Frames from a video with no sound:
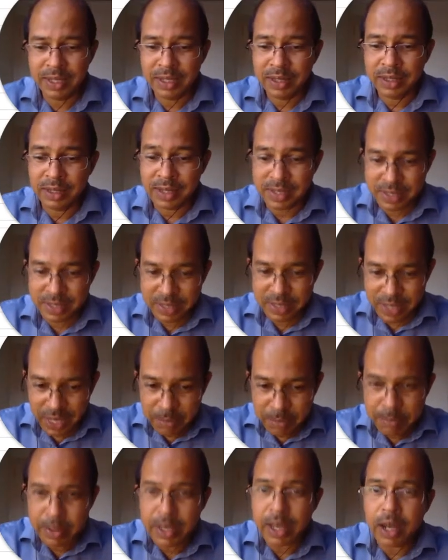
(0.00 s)
the
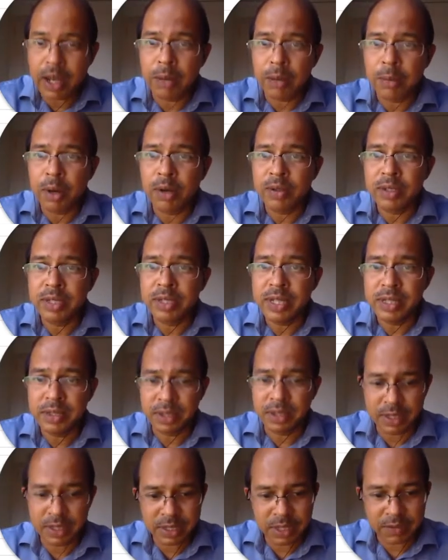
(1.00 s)
same amount
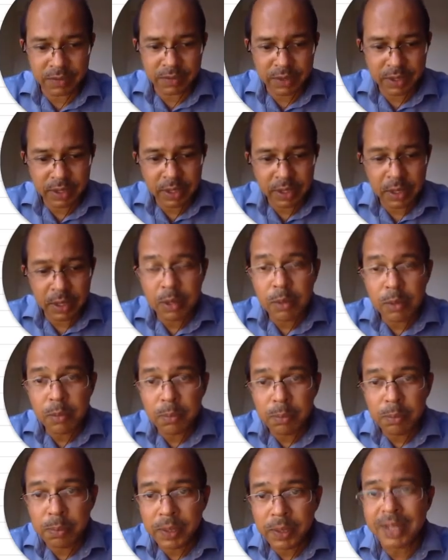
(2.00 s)
D37
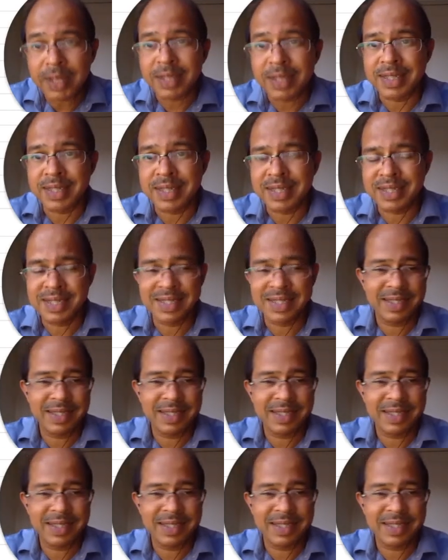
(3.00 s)
plus